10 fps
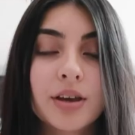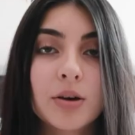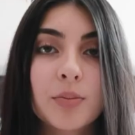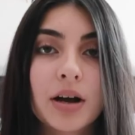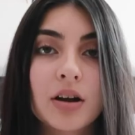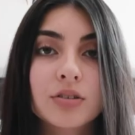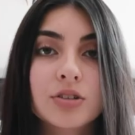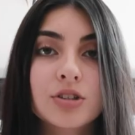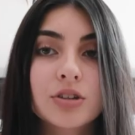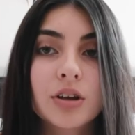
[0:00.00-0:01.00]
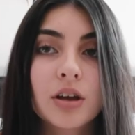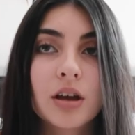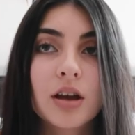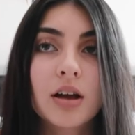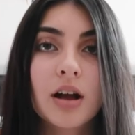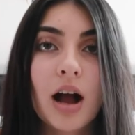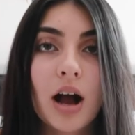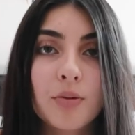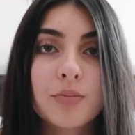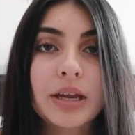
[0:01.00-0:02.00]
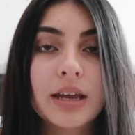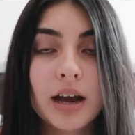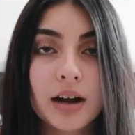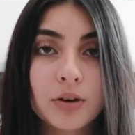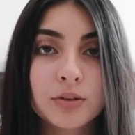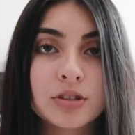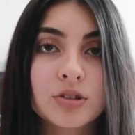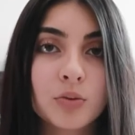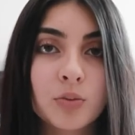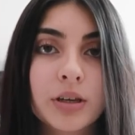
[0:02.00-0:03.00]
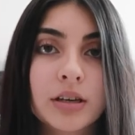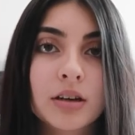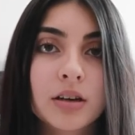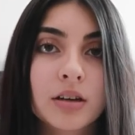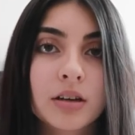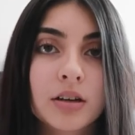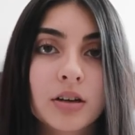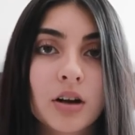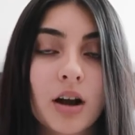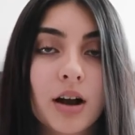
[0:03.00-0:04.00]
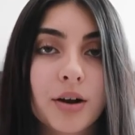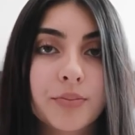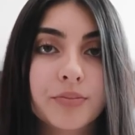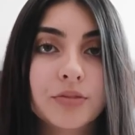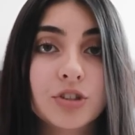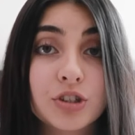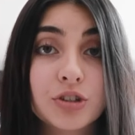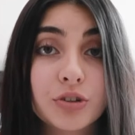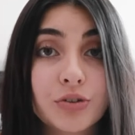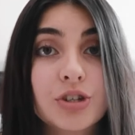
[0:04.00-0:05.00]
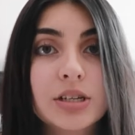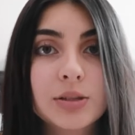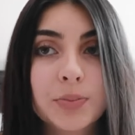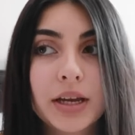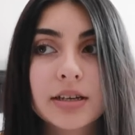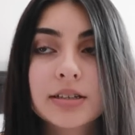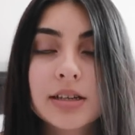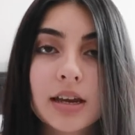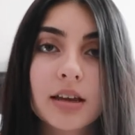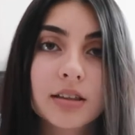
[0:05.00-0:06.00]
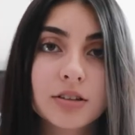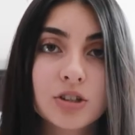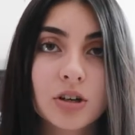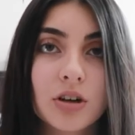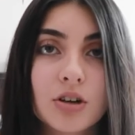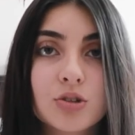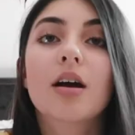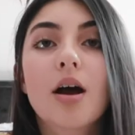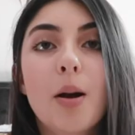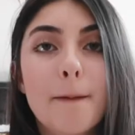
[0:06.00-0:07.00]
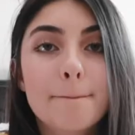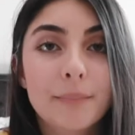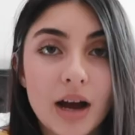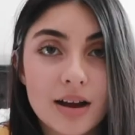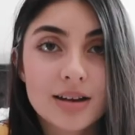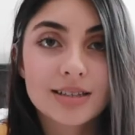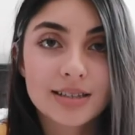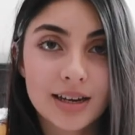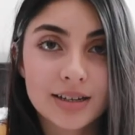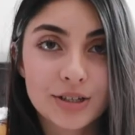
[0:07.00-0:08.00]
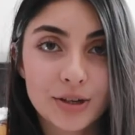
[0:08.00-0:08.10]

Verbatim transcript: think about how many hours a week um, did you usually spend taking this class. My second